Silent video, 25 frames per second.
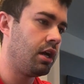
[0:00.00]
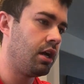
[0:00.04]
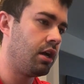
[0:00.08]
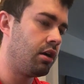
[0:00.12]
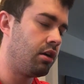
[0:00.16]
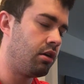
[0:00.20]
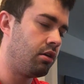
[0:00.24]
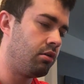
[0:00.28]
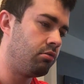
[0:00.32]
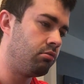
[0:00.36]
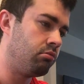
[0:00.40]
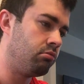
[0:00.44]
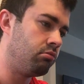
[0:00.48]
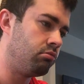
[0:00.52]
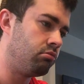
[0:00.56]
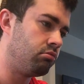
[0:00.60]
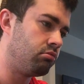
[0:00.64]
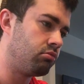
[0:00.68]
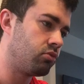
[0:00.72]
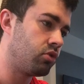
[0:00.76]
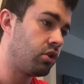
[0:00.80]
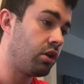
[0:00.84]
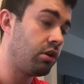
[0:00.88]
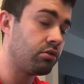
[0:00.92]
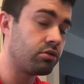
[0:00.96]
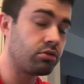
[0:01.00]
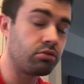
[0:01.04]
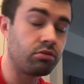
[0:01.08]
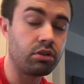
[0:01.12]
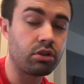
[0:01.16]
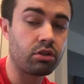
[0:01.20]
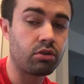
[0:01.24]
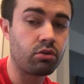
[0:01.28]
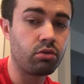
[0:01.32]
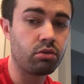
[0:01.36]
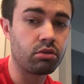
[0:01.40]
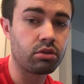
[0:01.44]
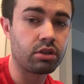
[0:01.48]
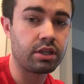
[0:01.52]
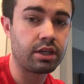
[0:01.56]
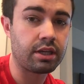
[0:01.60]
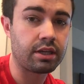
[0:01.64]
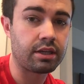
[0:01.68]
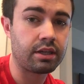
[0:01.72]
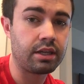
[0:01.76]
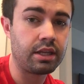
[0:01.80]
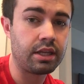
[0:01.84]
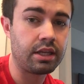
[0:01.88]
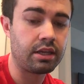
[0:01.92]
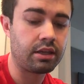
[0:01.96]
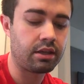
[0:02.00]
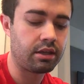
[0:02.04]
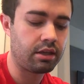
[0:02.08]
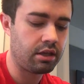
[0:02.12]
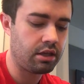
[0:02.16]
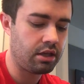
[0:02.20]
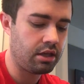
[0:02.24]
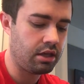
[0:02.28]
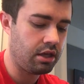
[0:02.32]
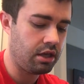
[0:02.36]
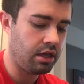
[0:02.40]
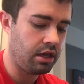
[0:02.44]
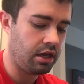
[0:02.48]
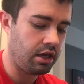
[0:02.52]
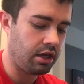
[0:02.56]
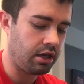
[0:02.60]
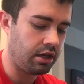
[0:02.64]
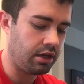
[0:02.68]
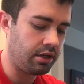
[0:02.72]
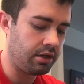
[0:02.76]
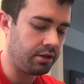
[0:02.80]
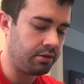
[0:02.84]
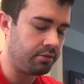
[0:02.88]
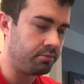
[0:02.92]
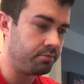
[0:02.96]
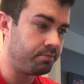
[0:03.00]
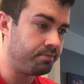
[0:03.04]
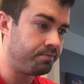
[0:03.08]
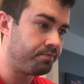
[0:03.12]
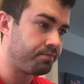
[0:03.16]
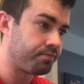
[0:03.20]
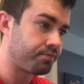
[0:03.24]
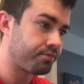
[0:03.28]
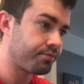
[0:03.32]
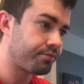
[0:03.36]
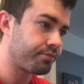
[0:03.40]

So that was a really cool technique. Then